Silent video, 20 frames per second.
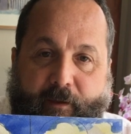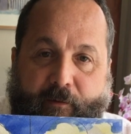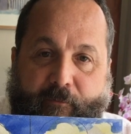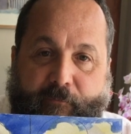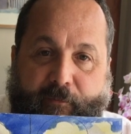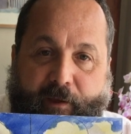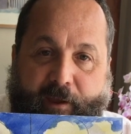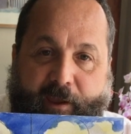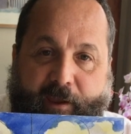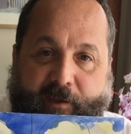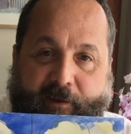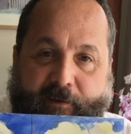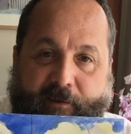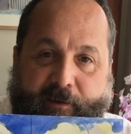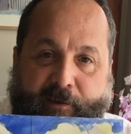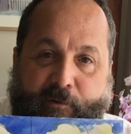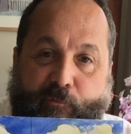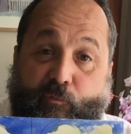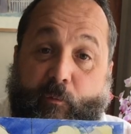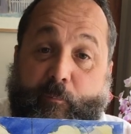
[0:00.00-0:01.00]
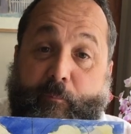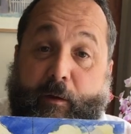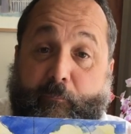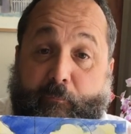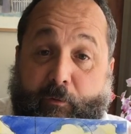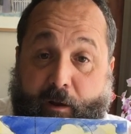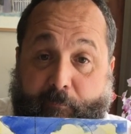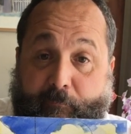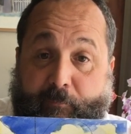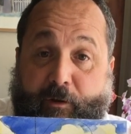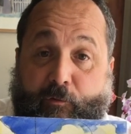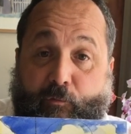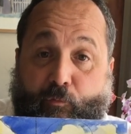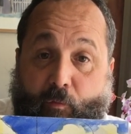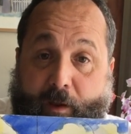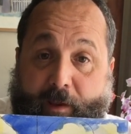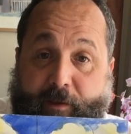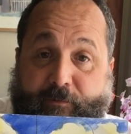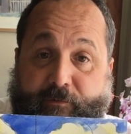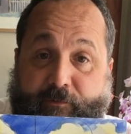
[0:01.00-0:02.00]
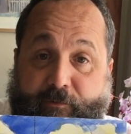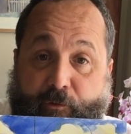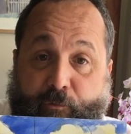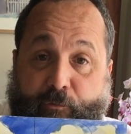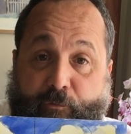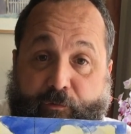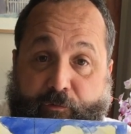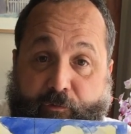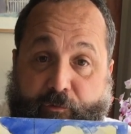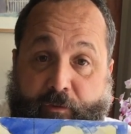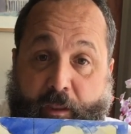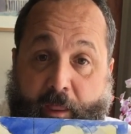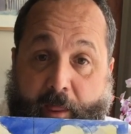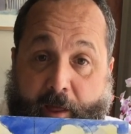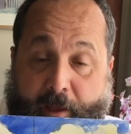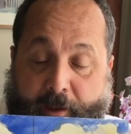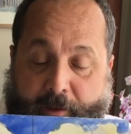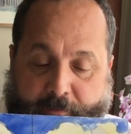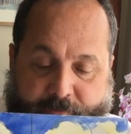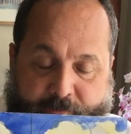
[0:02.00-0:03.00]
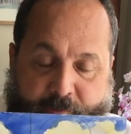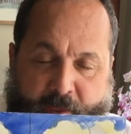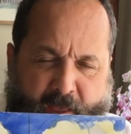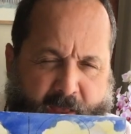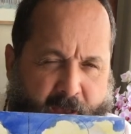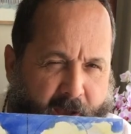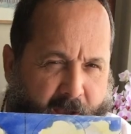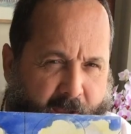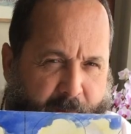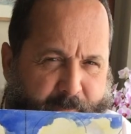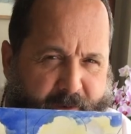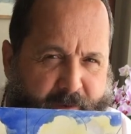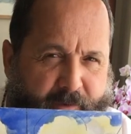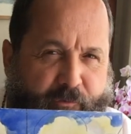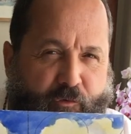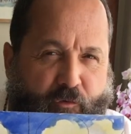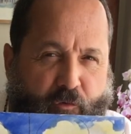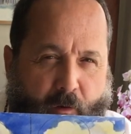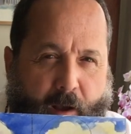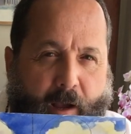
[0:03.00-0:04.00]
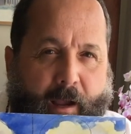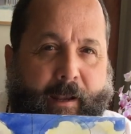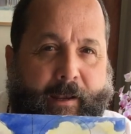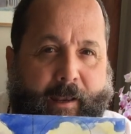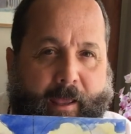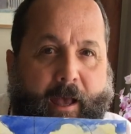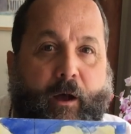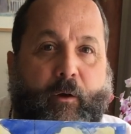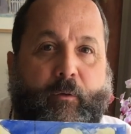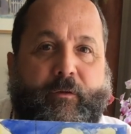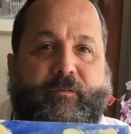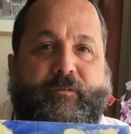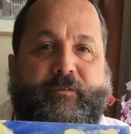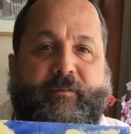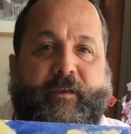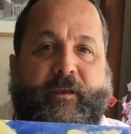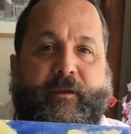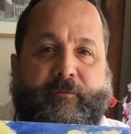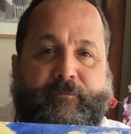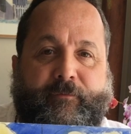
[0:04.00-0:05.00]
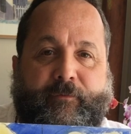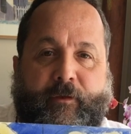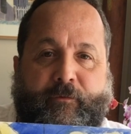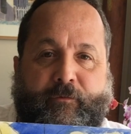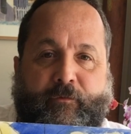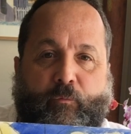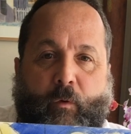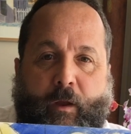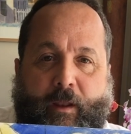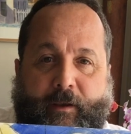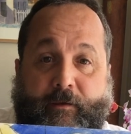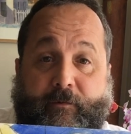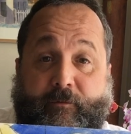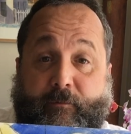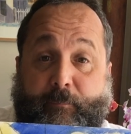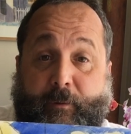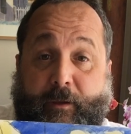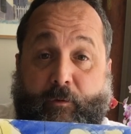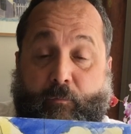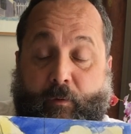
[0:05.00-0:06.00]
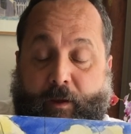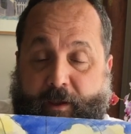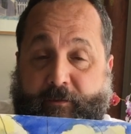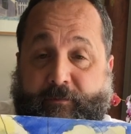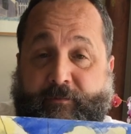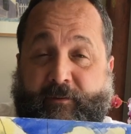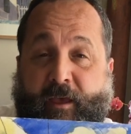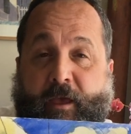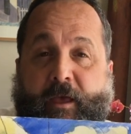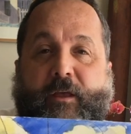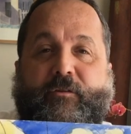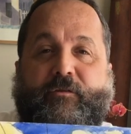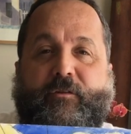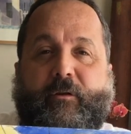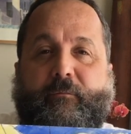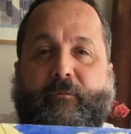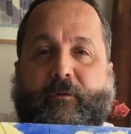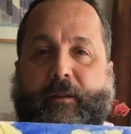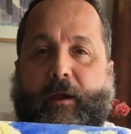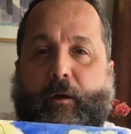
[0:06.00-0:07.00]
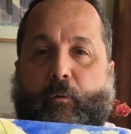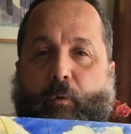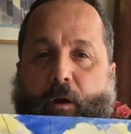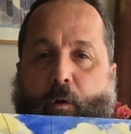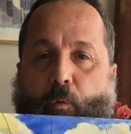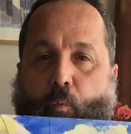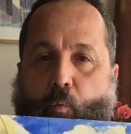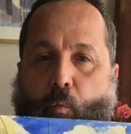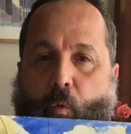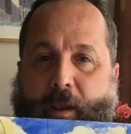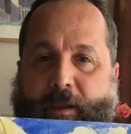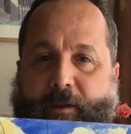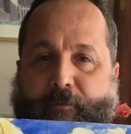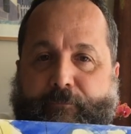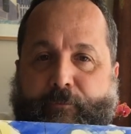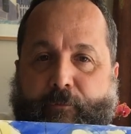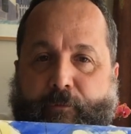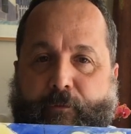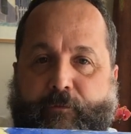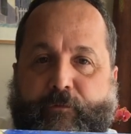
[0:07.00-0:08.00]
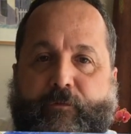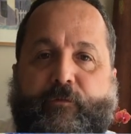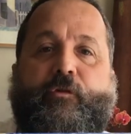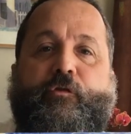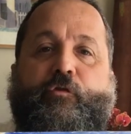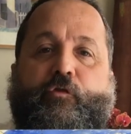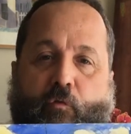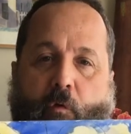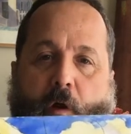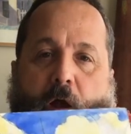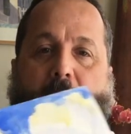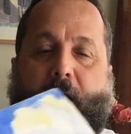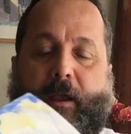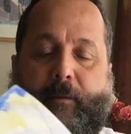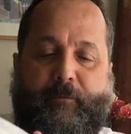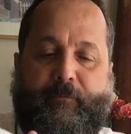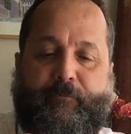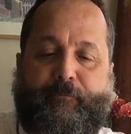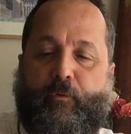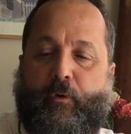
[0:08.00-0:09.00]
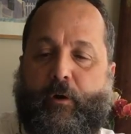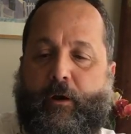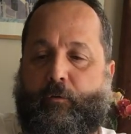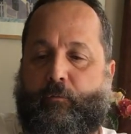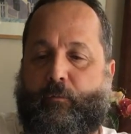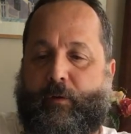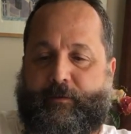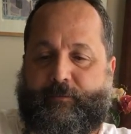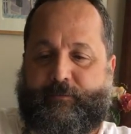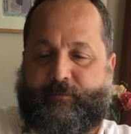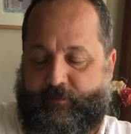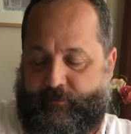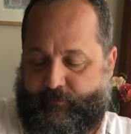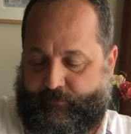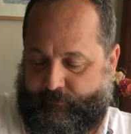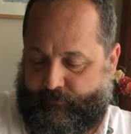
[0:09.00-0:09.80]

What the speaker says: Okay? Remember, I'm going to erase those lines. I'm going to try now to see if it's ready to be erased. Generally, I want to wait for this to dry before I erase it.